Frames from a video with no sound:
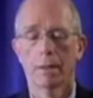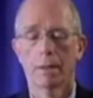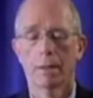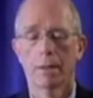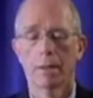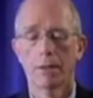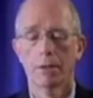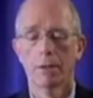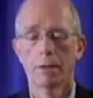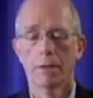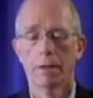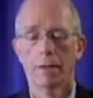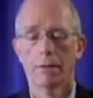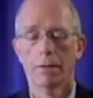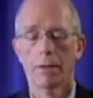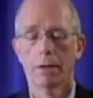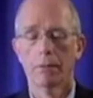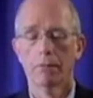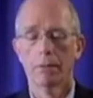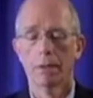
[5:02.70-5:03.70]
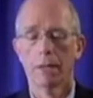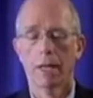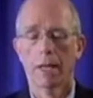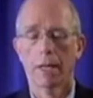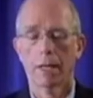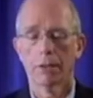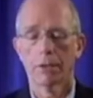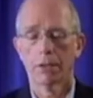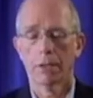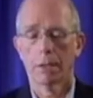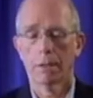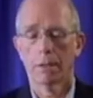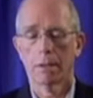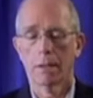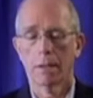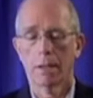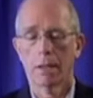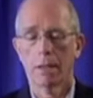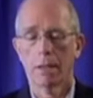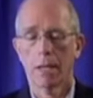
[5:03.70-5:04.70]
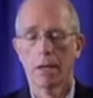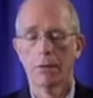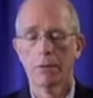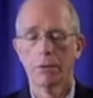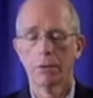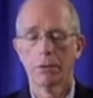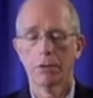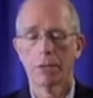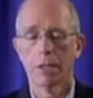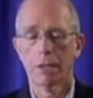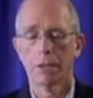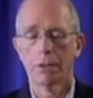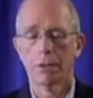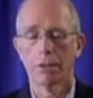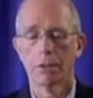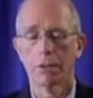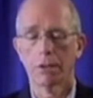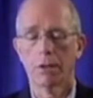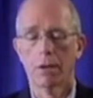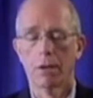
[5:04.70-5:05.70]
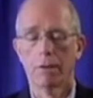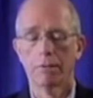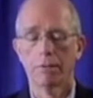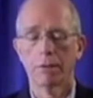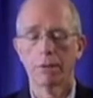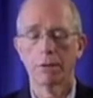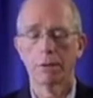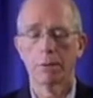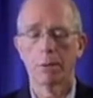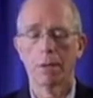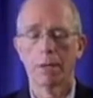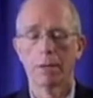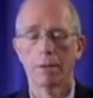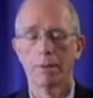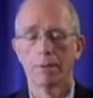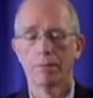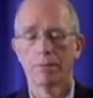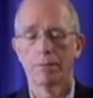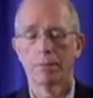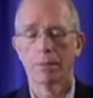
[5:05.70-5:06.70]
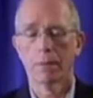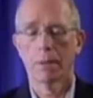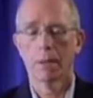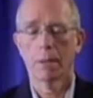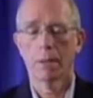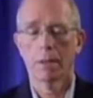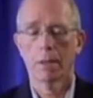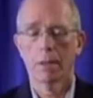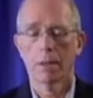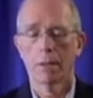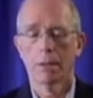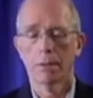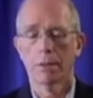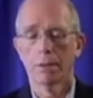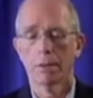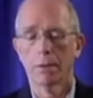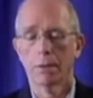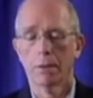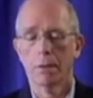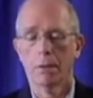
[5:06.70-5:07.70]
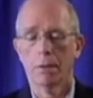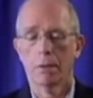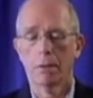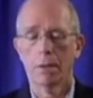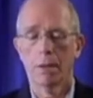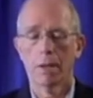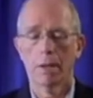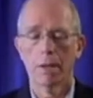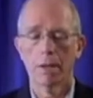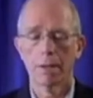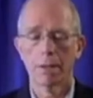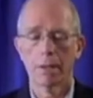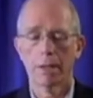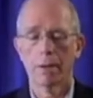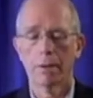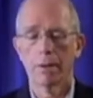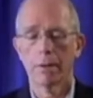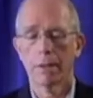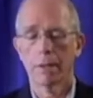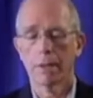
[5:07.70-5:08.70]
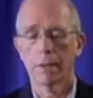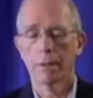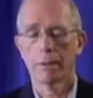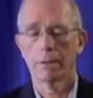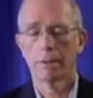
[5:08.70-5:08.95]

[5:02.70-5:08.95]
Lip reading: And as you let that relax, allow your chest to soften as well. So your whole heart area,